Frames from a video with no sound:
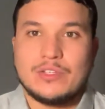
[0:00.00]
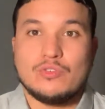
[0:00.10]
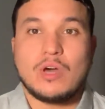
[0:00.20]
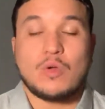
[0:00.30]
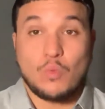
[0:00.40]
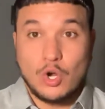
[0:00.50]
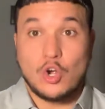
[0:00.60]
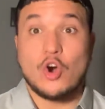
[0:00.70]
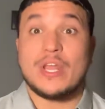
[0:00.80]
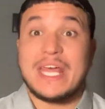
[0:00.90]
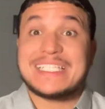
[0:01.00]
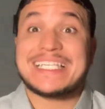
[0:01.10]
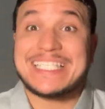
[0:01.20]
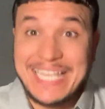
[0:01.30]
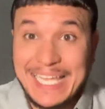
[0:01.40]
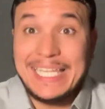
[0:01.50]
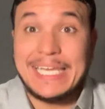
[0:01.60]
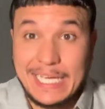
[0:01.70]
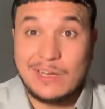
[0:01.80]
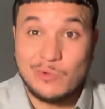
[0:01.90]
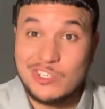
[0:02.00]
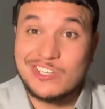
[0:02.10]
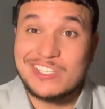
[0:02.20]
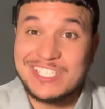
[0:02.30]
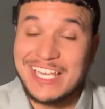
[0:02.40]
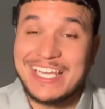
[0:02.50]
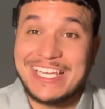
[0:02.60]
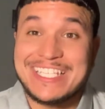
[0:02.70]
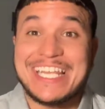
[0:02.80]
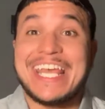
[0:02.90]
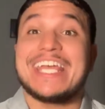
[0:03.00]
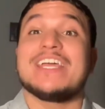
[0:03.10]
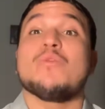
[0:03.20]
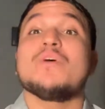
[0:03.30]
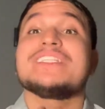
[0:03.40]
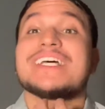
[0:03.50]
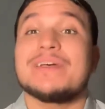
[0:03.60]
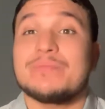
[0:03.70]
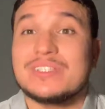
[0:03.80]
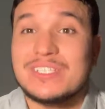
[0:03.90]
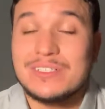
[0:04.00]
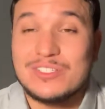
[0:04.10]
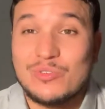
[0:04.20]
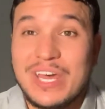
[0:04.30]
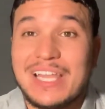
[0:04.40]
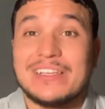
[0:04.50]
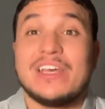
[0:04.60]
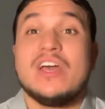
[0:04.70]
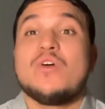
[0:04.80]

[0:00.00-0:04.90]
You got to work on selling what you're saying, saying it, what type of tonality,